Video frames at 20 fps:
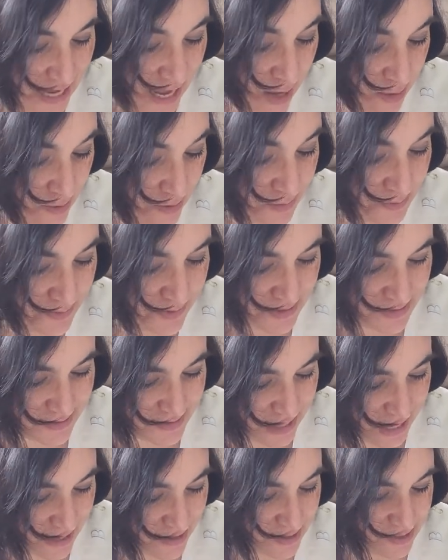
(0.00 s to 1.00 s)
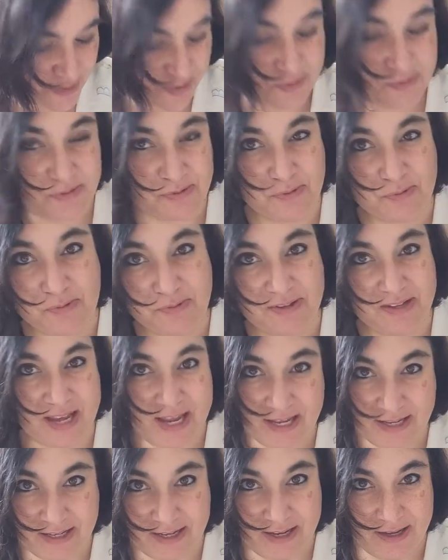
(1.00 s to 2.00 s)
I would be diagnosed with
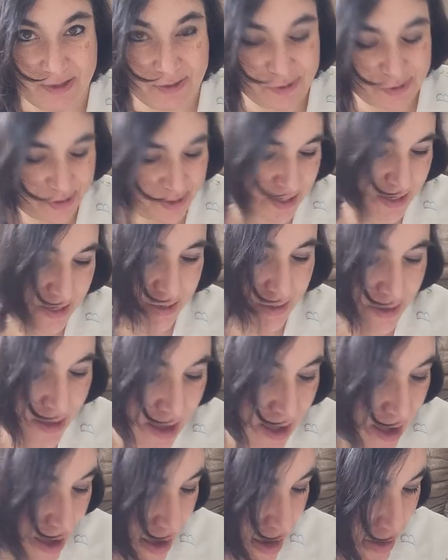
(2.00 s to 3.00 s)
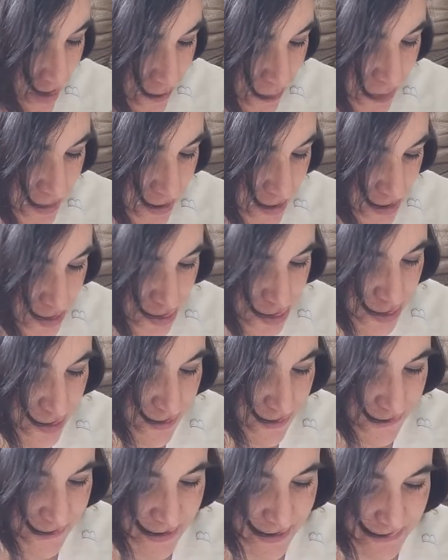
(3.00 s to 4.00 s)
ADHD. I'm pretty sure
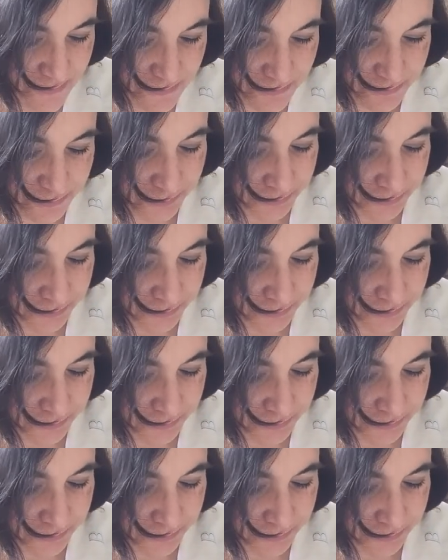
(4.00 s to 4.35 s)
of it.